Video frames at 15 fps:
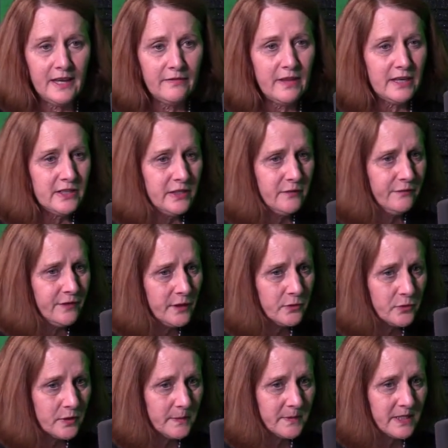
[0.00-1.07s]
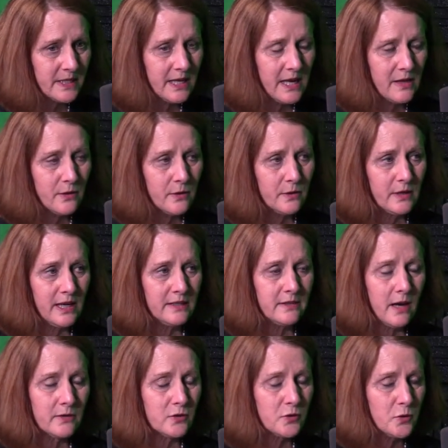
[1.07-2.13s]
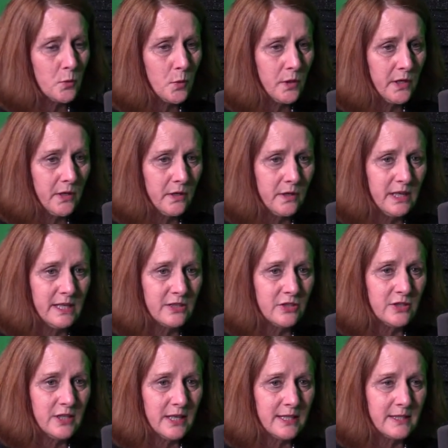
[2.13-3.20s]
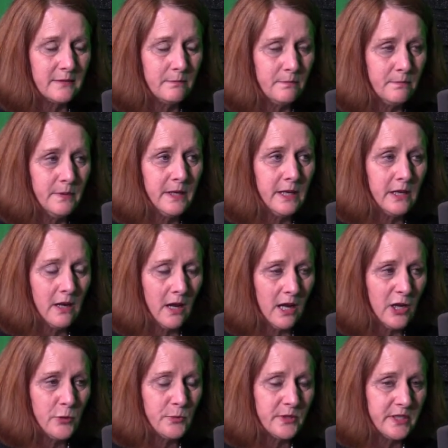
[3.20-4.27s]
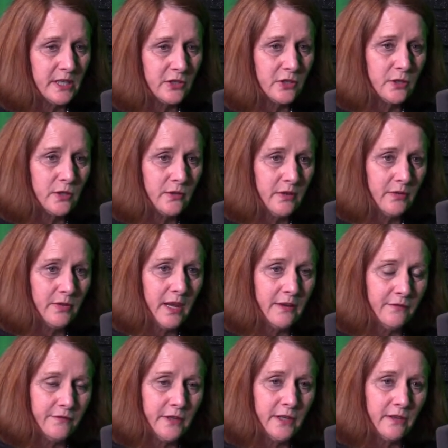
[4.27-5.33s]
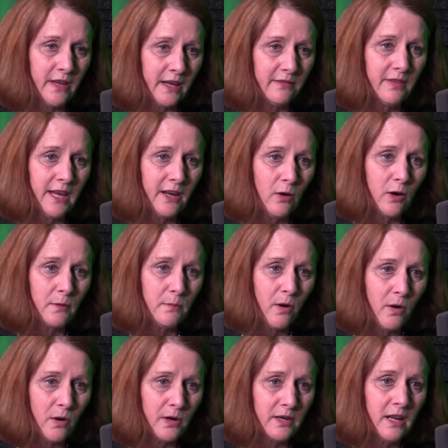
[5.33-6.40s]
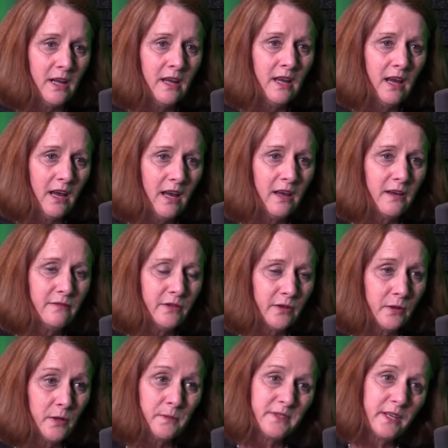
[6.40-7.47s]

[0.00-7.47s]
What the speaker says: They do field trips together, and Dr. Schroyer is just being 100% sure that they feel like they are part of the group.